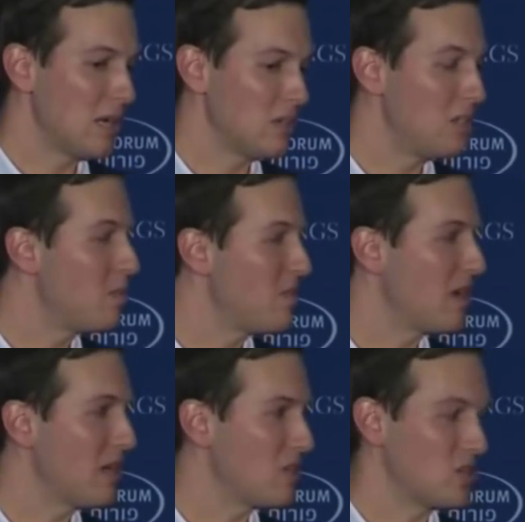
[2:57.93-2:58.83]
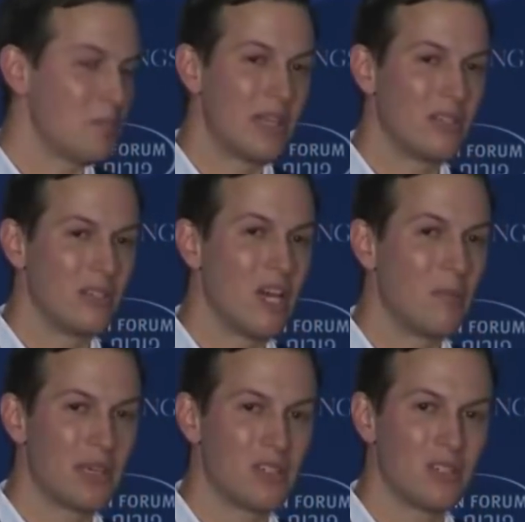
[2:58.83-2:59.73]
she's been very instrumental in
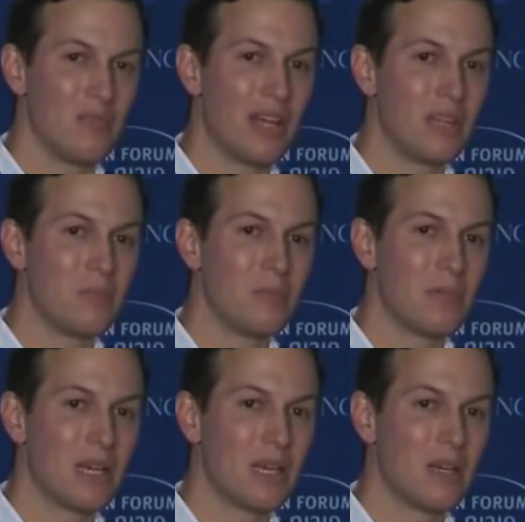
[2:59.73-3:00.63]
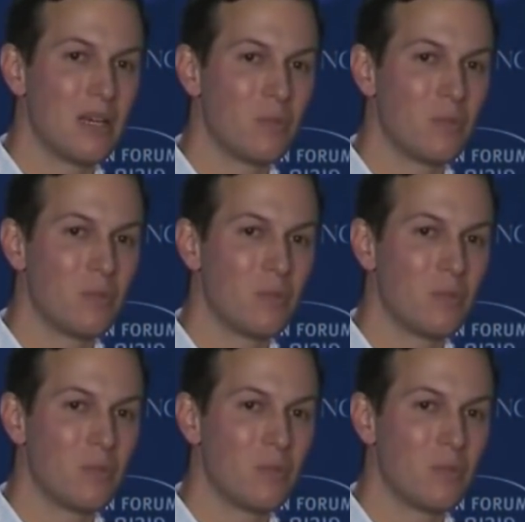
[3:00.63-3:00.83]
helping us develop a